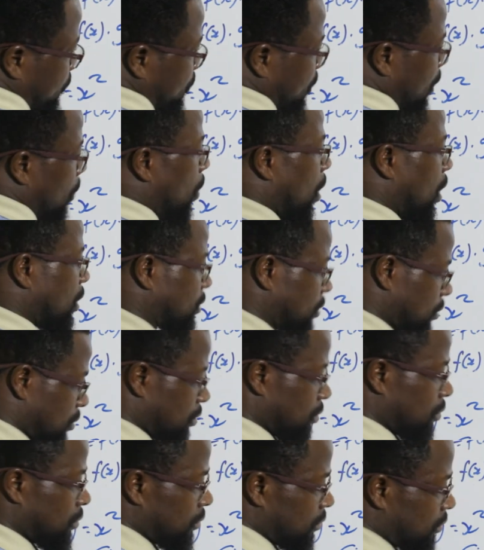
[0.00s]
the what?
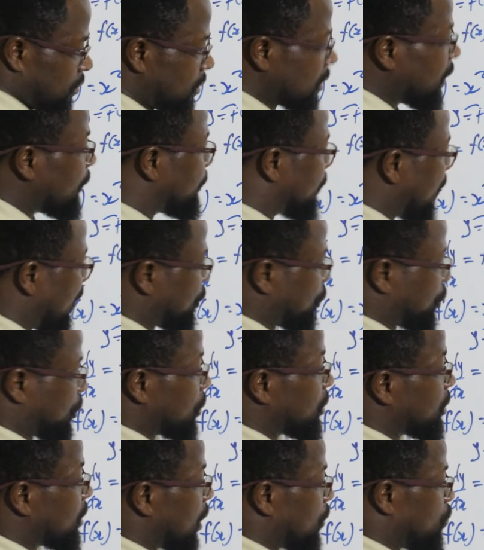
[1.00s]
The
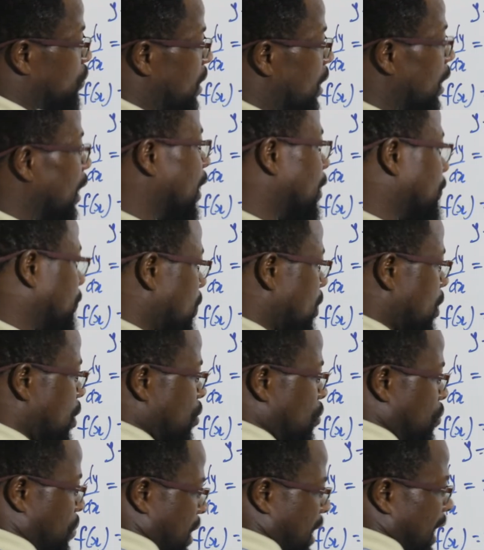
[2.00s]
function that we have.
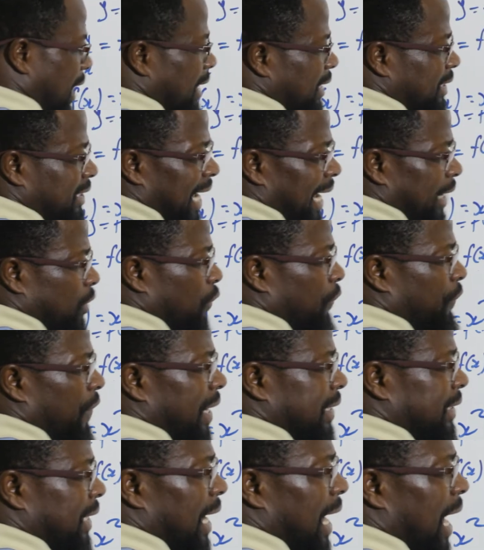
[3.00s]
We can decide to
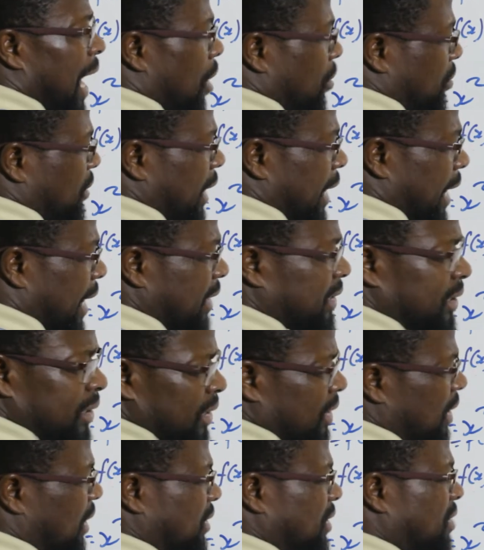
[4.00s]
factor out x. It
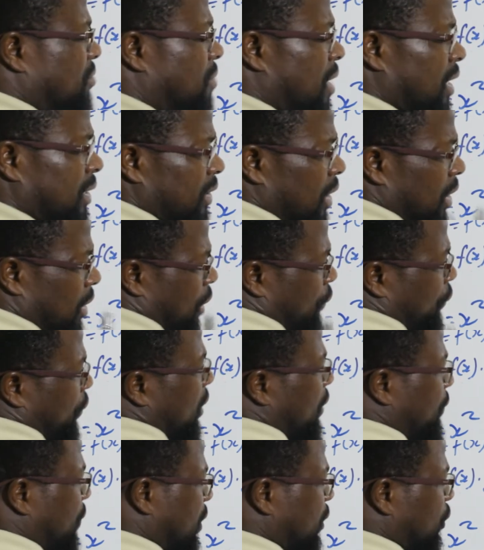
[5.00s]
doesn't matter. If you
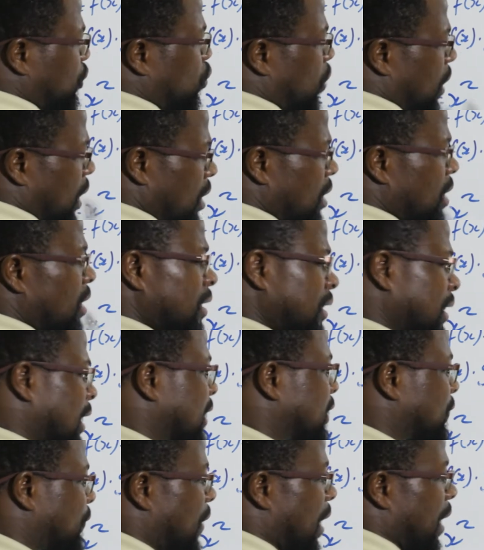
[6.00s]
leave it this way,
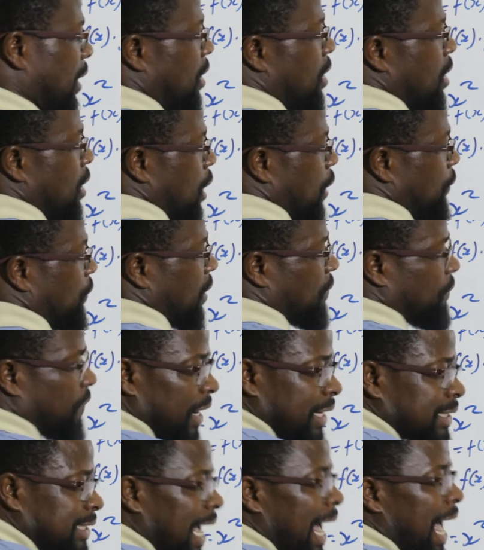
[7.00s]
that's fine. If you
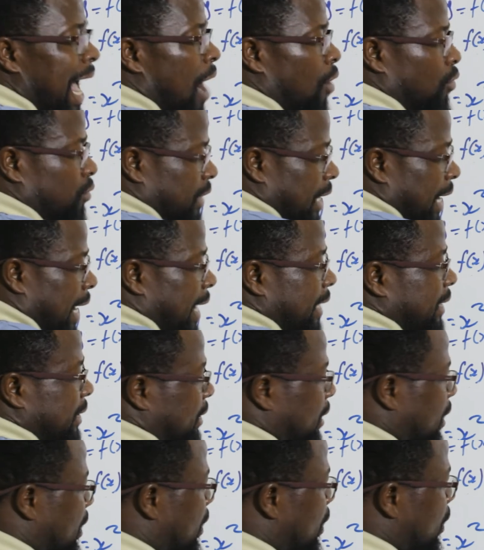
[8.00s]
factor out
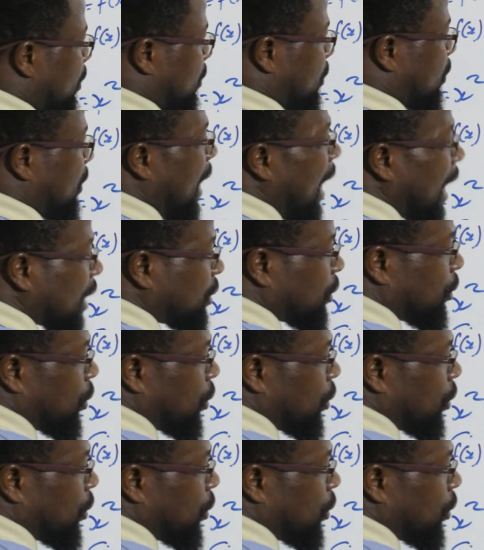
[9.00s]
x so that